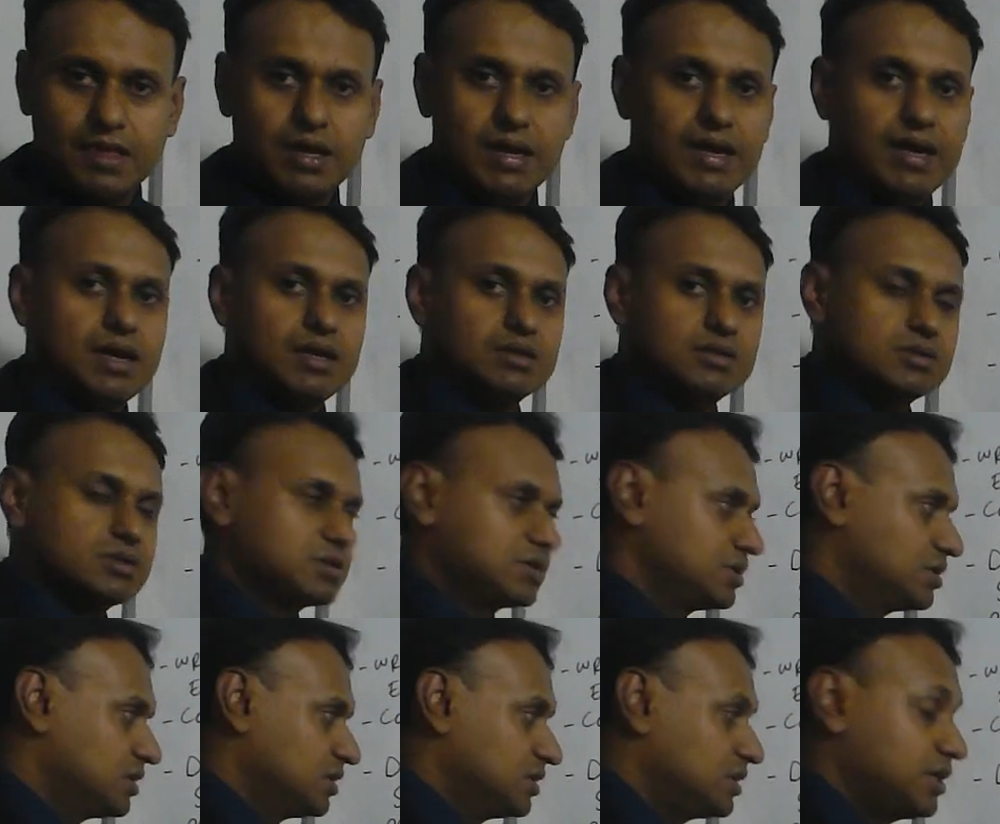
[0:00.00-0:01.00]
and
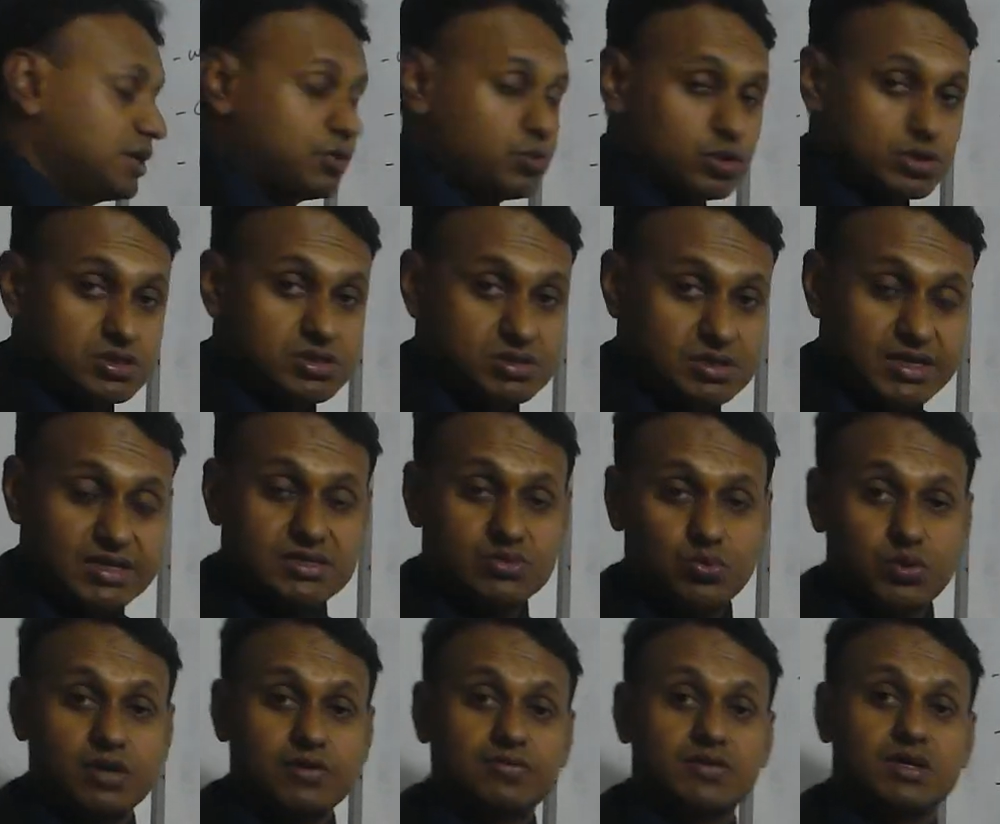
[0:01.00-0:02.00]
that's
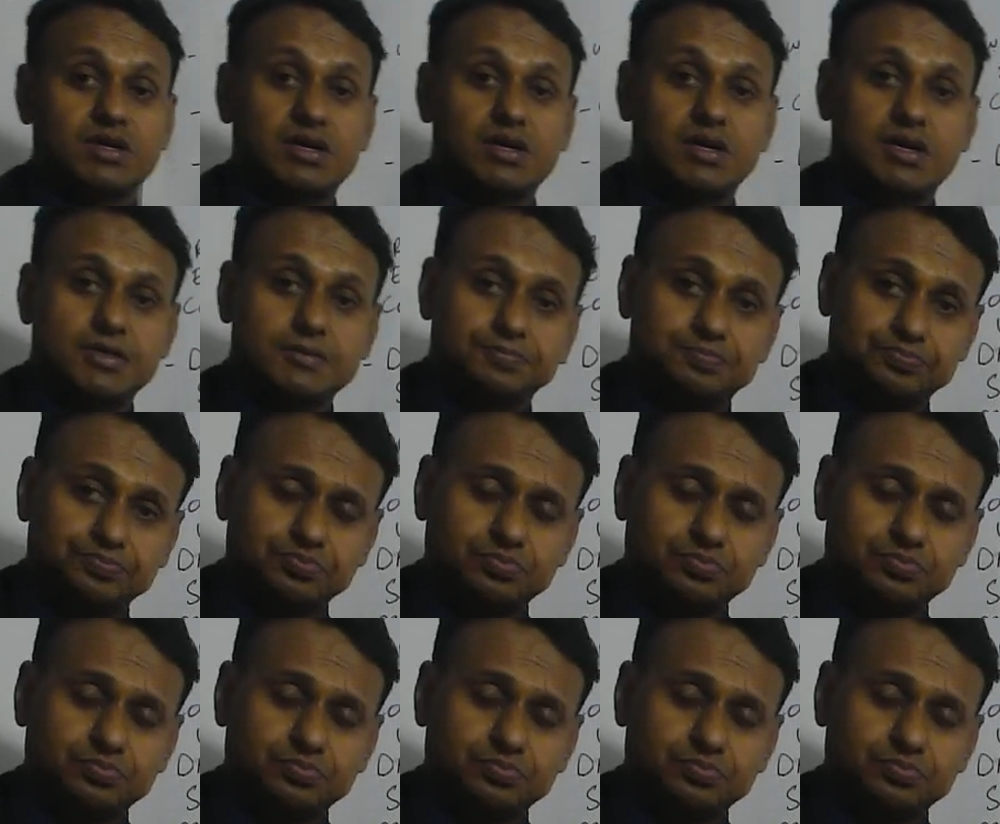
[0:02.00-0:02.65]
one of the